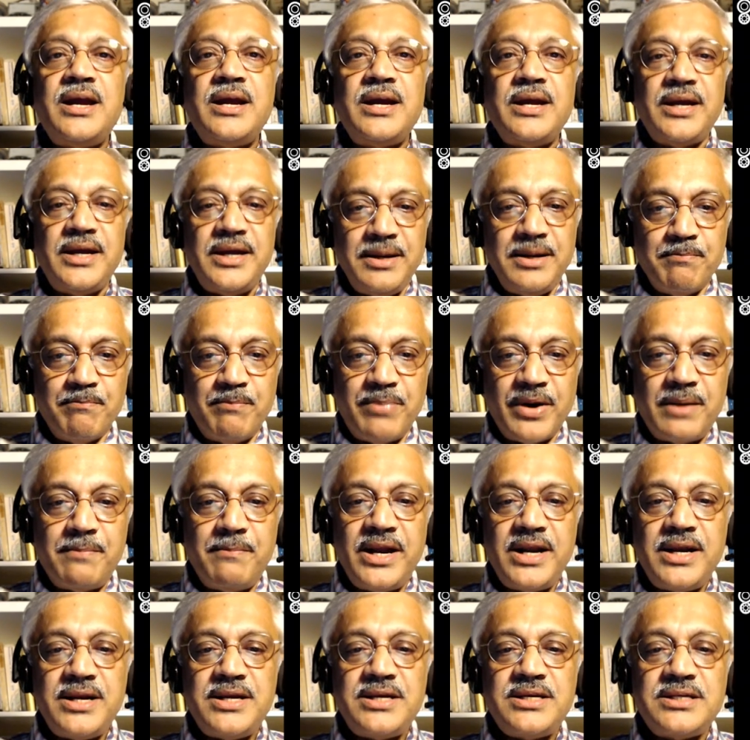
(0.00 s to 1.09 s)

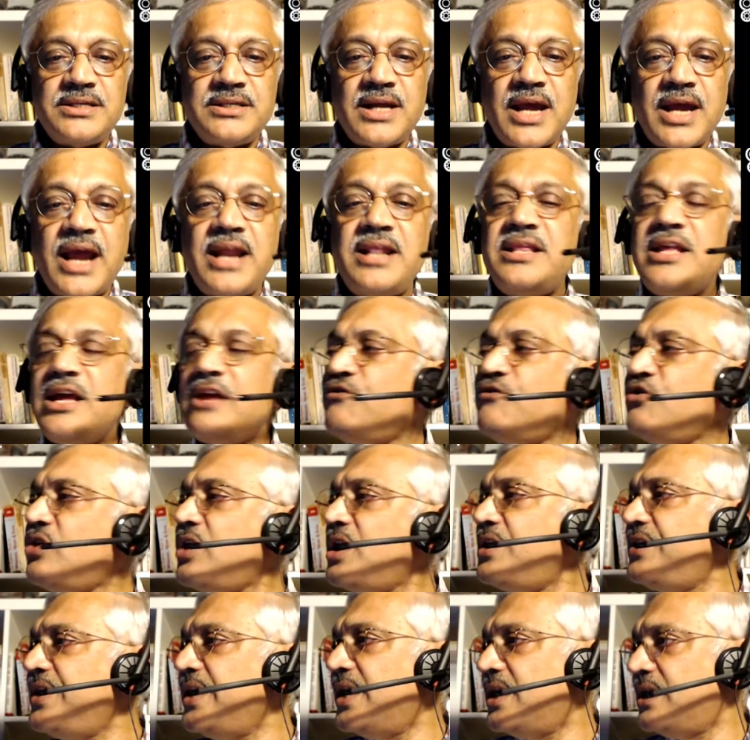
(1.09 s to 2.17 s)
impermanent, and therefore unreal.